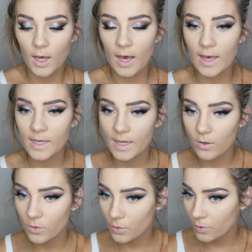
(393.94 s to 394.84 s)
I'm
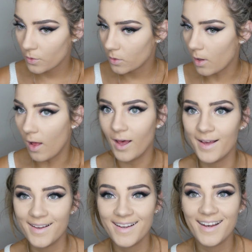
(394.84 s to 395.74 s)

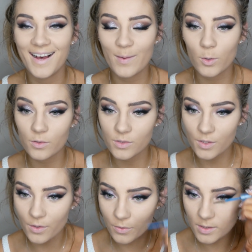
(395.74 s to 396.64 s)

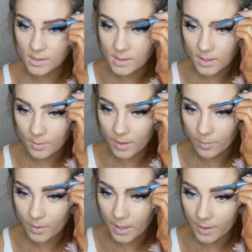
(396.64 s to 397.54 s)
also setting my
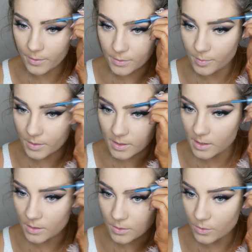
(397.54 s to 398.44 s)
brows because I
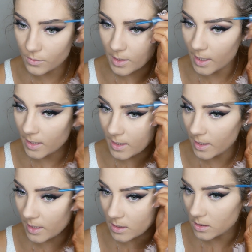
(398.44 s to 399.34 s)
didn't do that
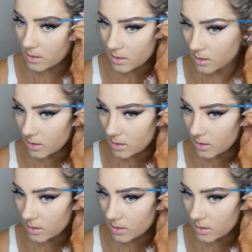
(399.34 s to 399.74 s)
yet.